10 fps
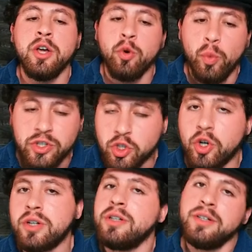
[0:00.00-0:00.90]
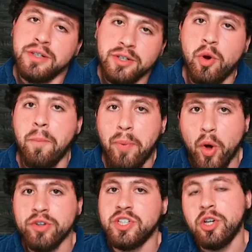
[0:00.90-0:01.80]
We took, you know, a
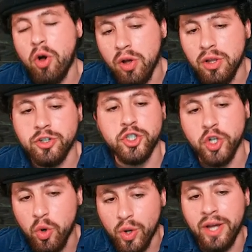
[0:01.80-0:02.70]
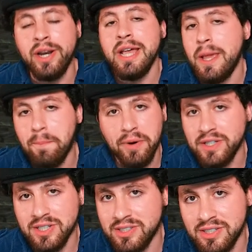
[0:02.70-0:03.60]
ballsy call on Shogun. It brings
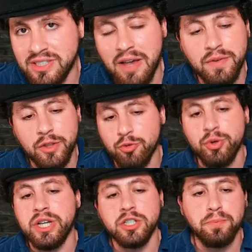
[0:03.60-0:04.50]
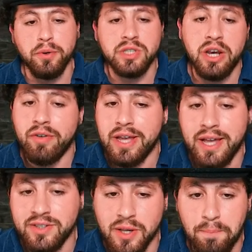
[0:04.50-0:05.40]
us to 7-3 because Poteria
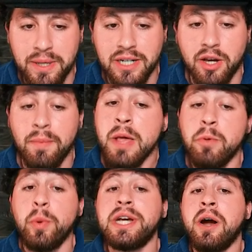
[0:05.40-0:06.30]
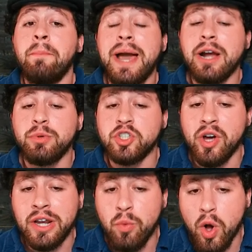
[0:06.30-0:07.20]
ends up beating him. But we come back with
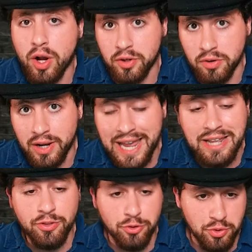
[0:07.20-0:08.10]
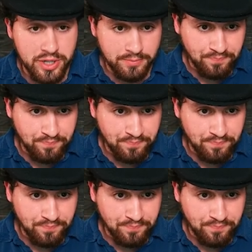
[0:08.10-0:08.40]
Johnny Walker, 8-3.